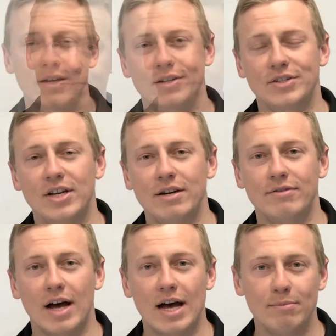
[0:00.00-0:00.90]
A state of
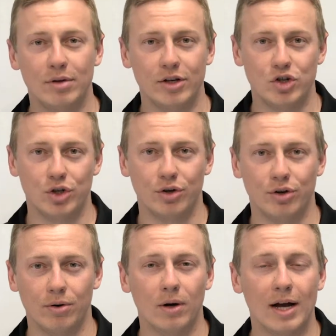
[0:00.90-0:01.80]
high blood sugar
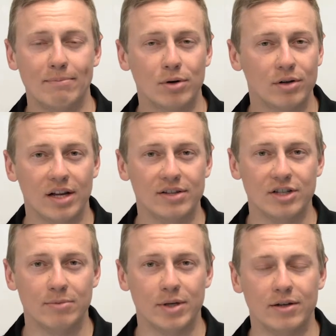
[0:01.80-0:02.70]
or
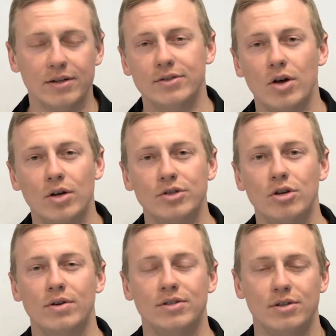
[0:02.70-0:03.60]
hyperglycemia is
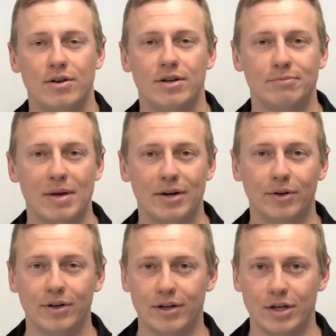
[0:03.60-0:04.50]
also a serious medical
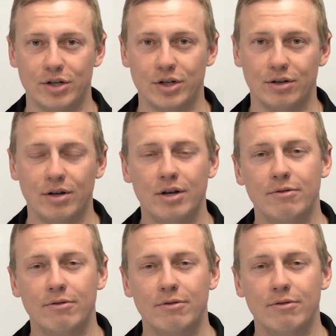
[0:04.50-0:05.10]
condition,